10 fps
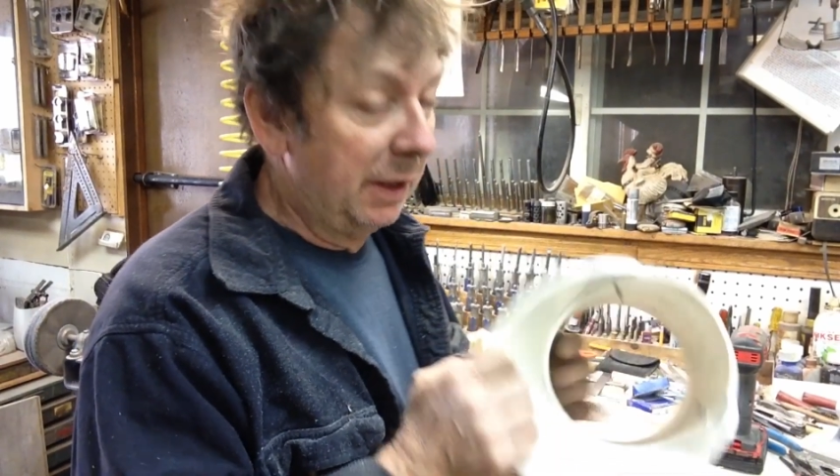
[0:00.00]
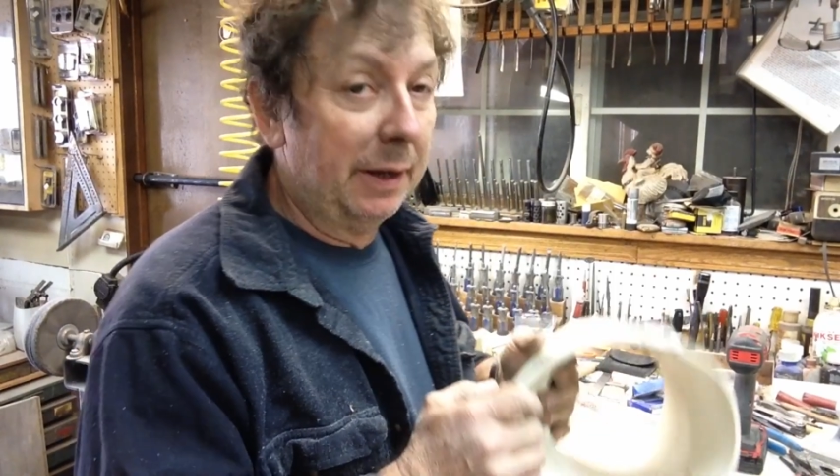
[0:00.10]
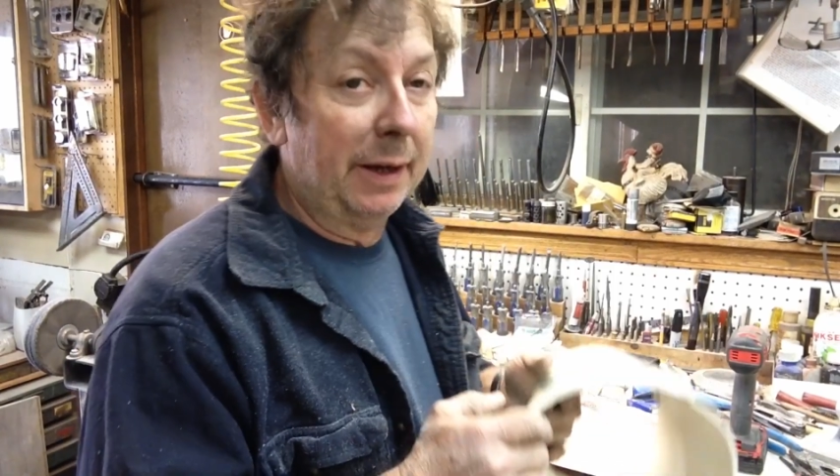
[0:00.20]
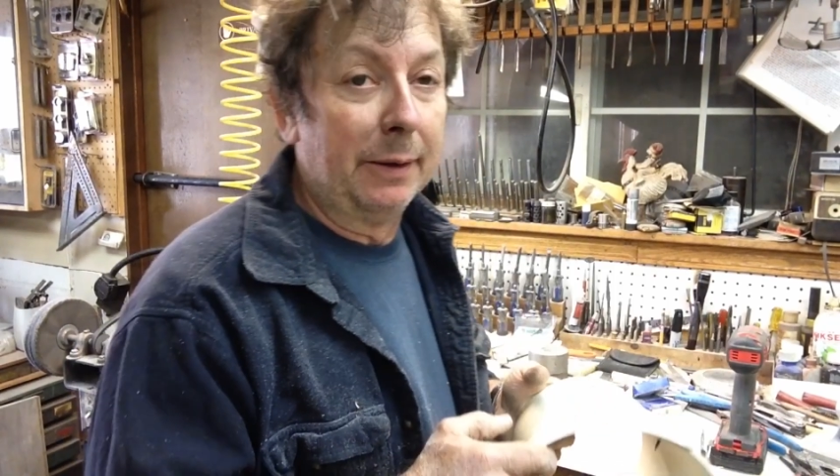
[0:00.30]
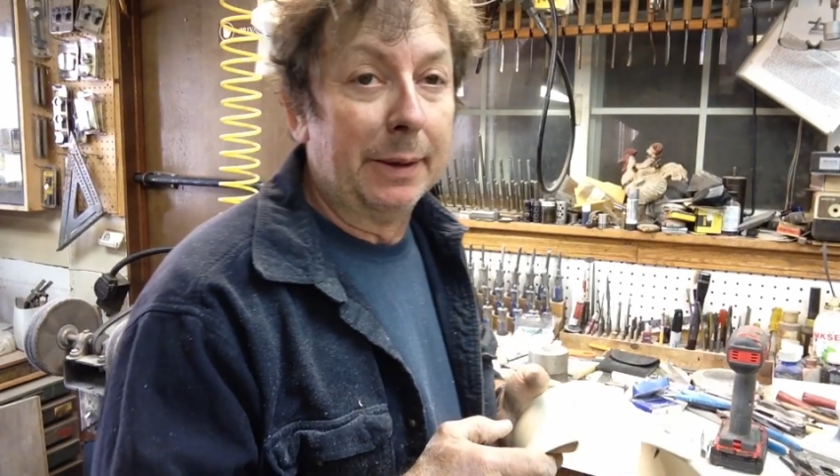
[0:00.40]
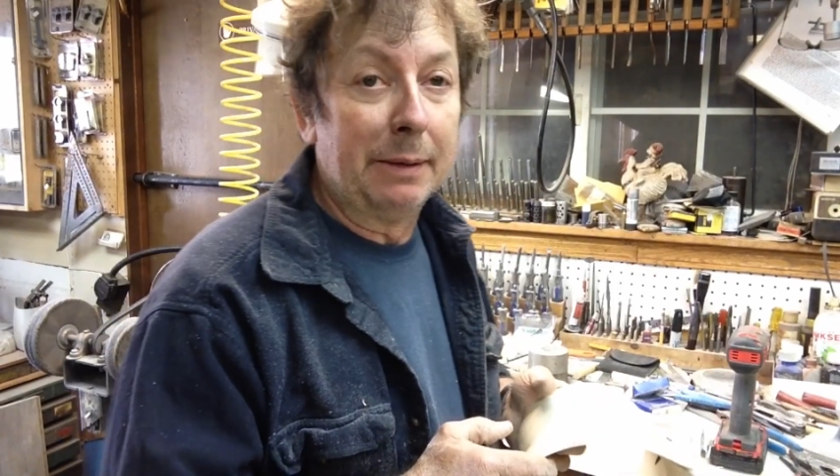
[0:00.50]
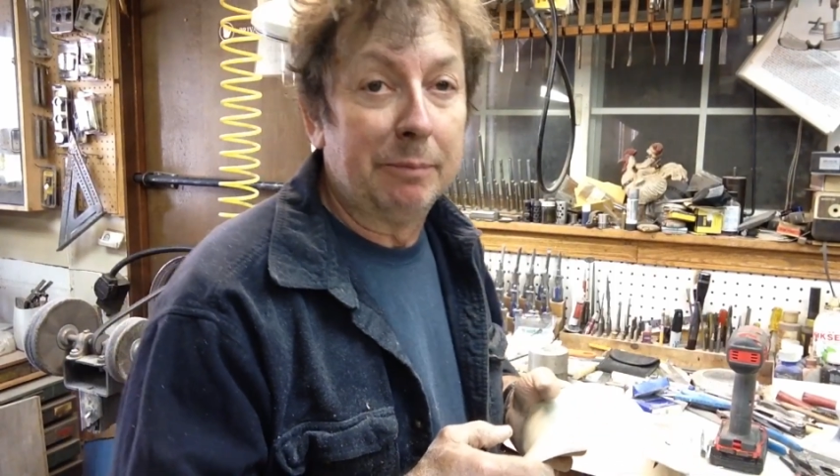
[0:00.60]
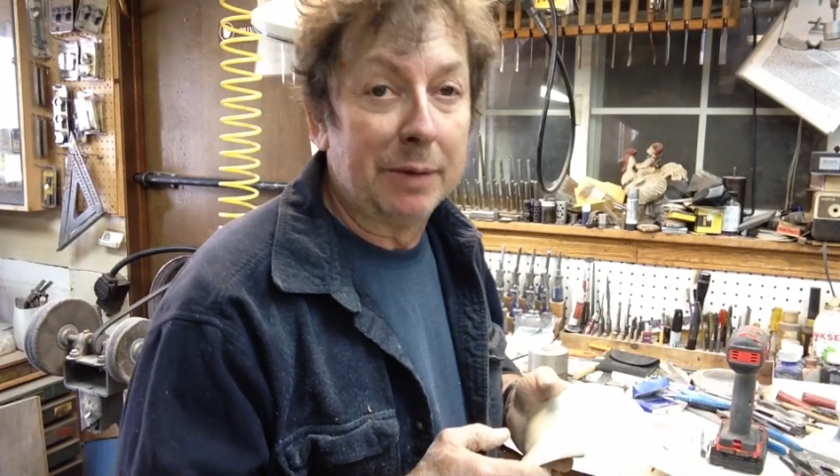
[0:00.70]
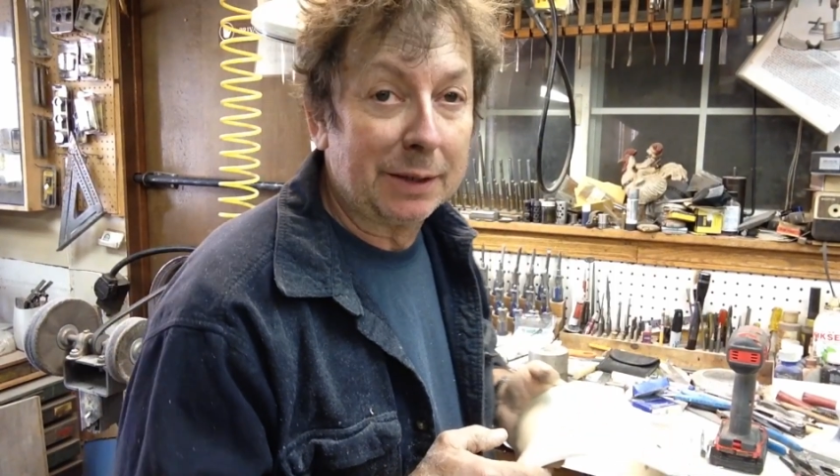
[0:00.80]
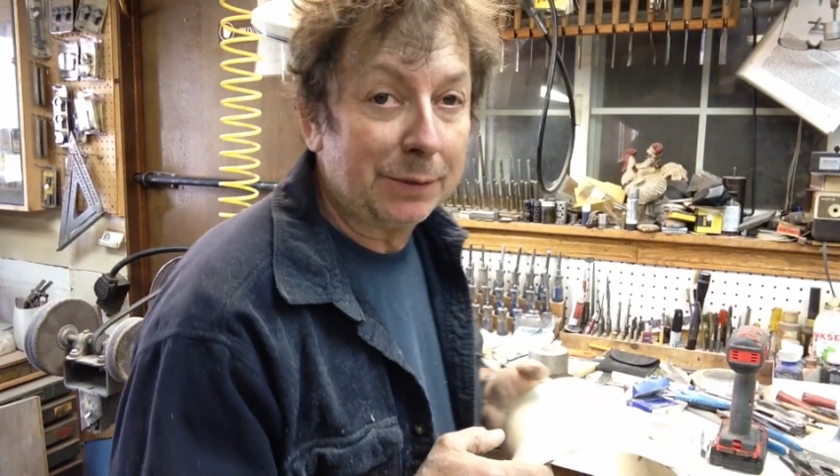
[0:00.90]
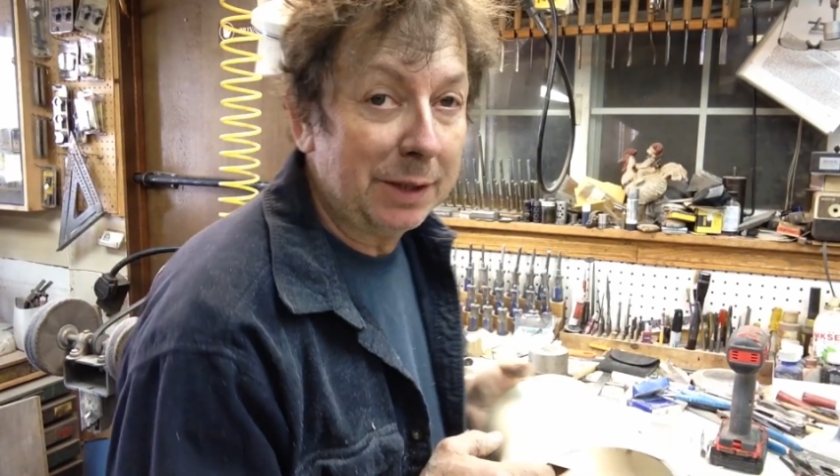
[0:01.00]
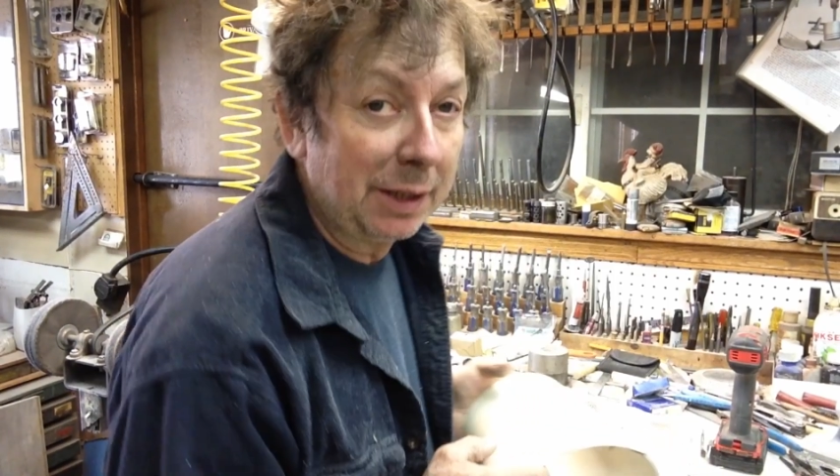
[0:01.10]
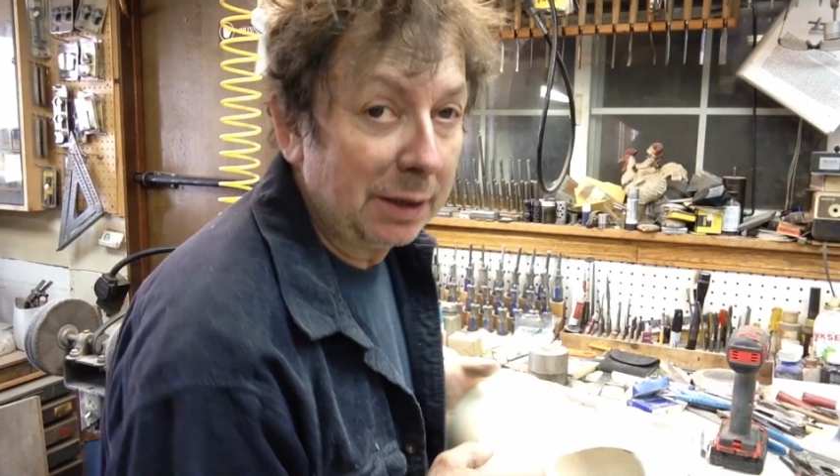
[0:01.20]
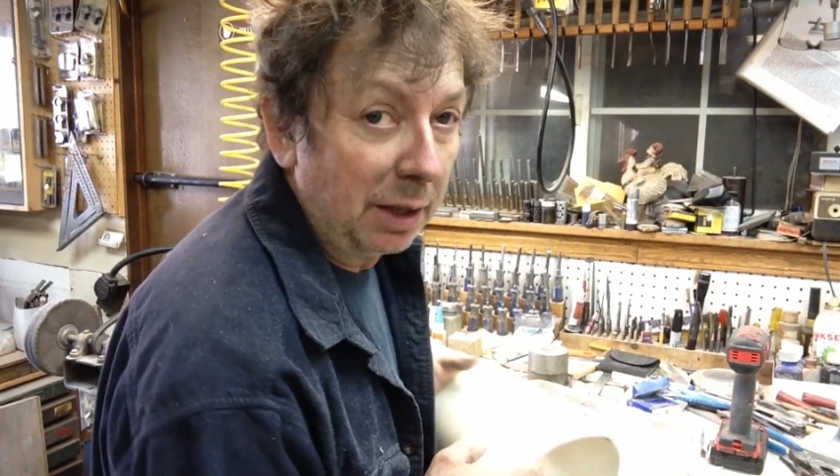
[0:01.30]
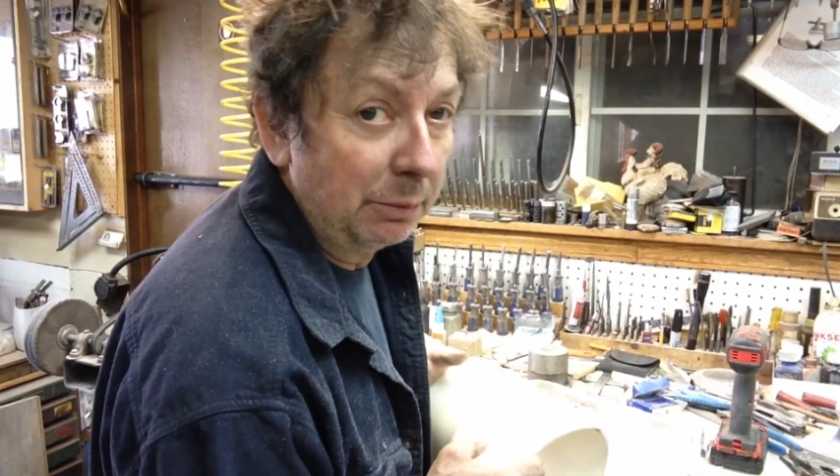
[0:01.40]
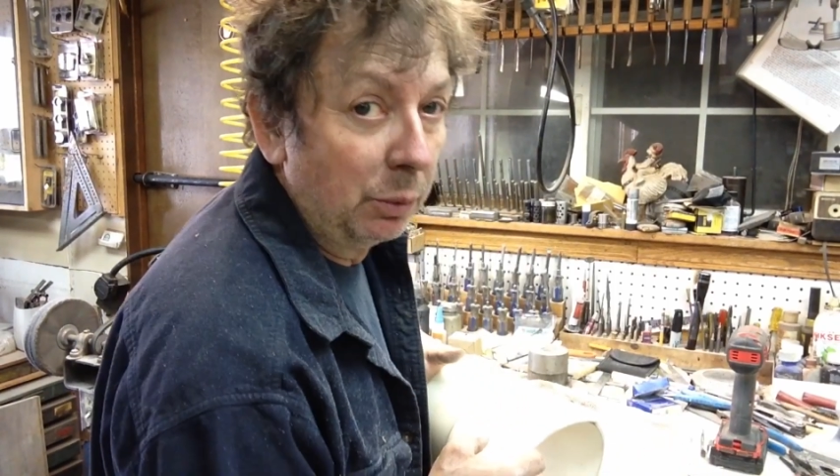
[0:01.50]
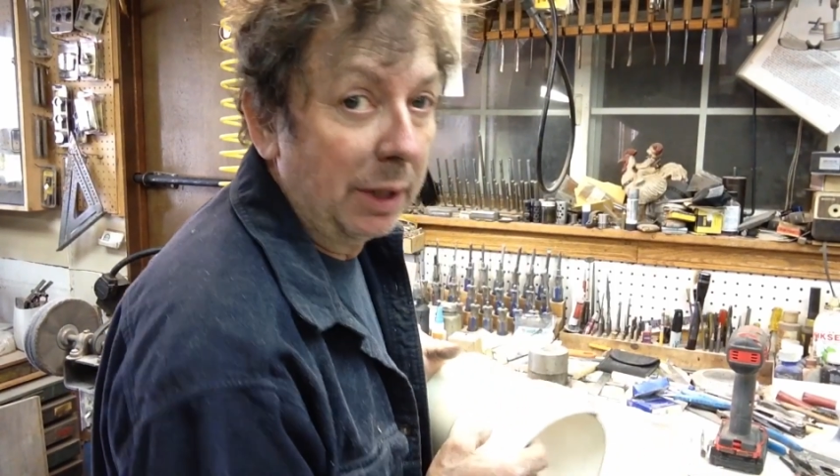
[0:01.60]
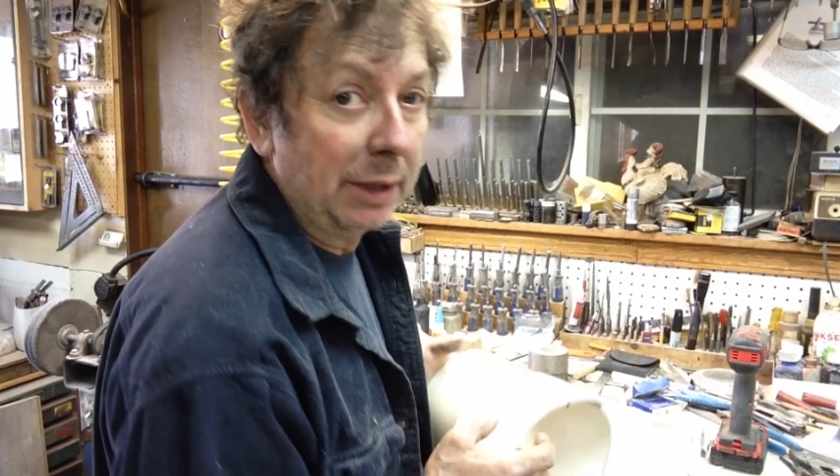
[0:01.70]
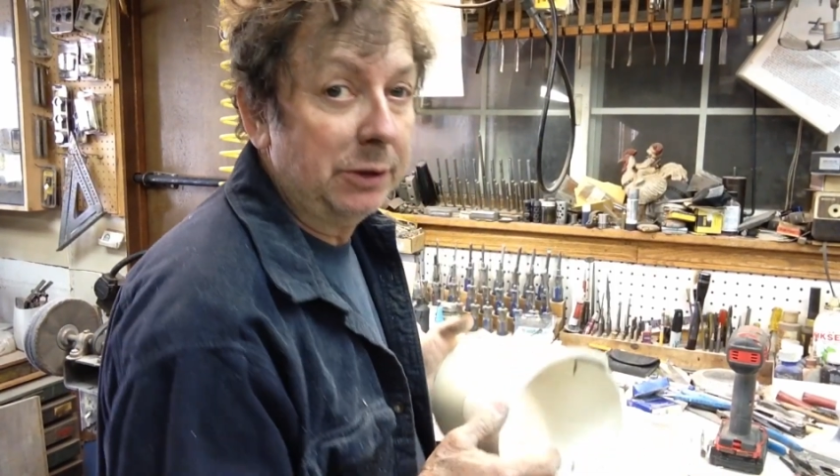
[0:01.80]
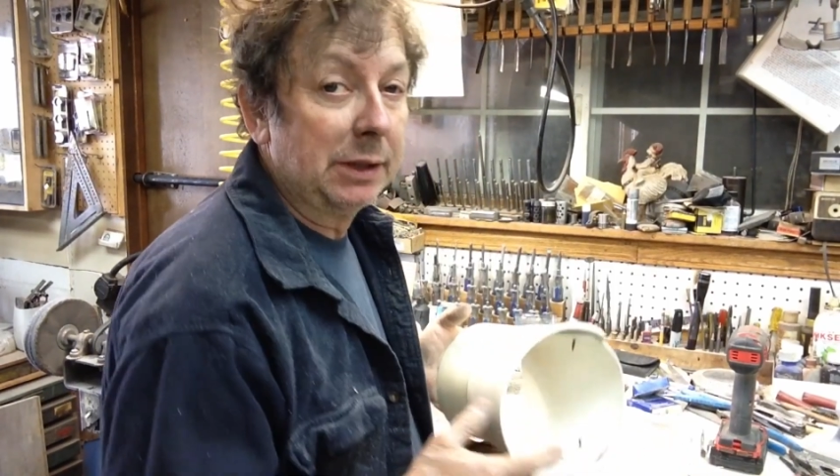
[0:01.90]
Anyway, thanks for taking the time to
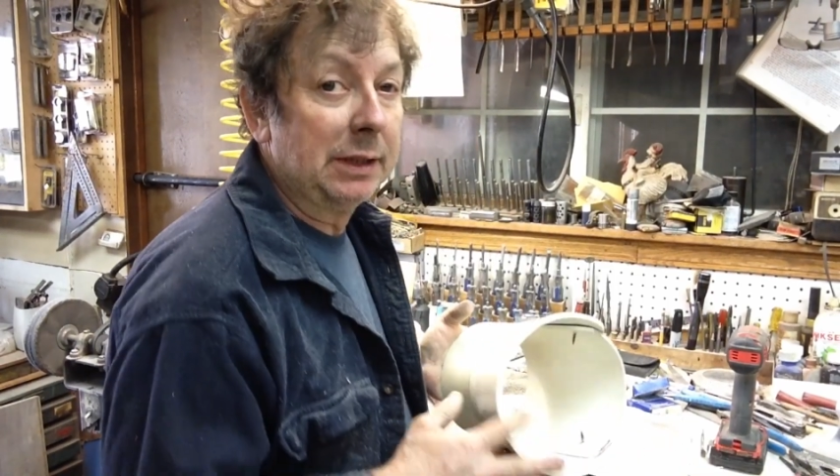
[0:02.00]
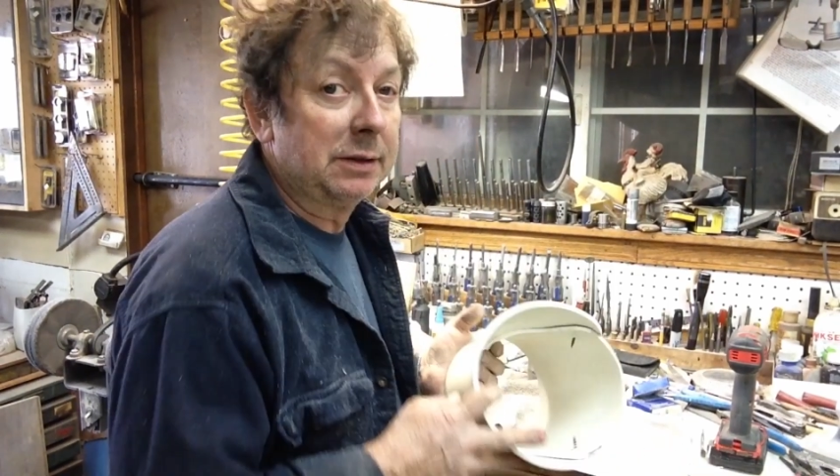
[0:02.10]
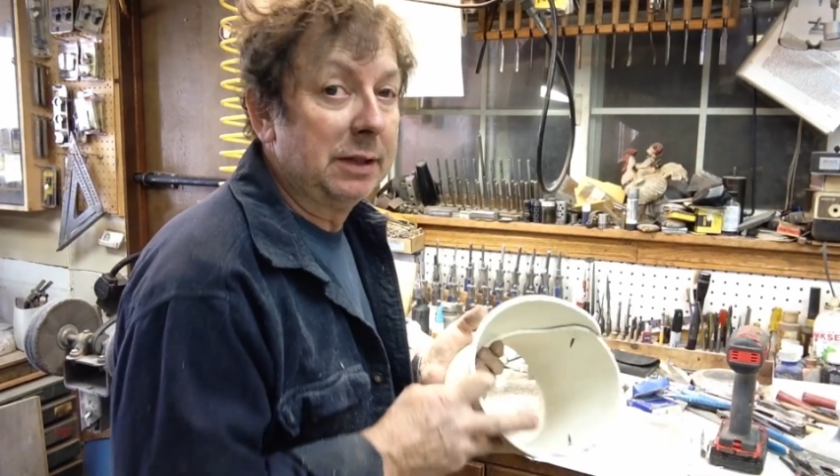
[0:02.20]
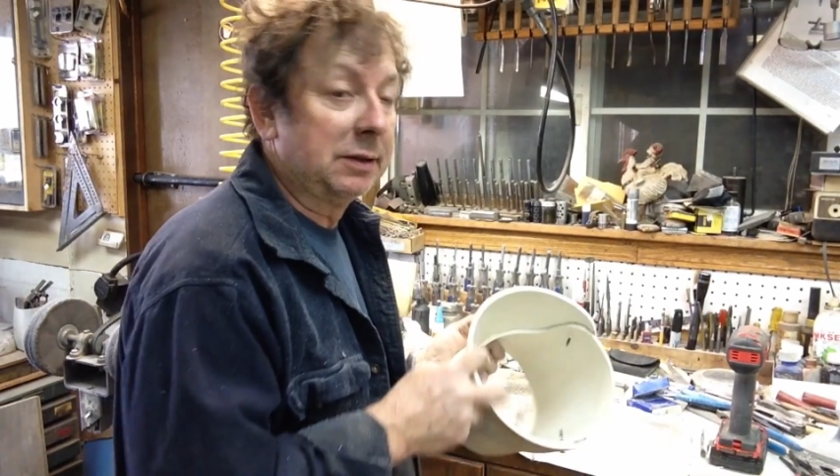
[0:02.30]
watch. You guys stay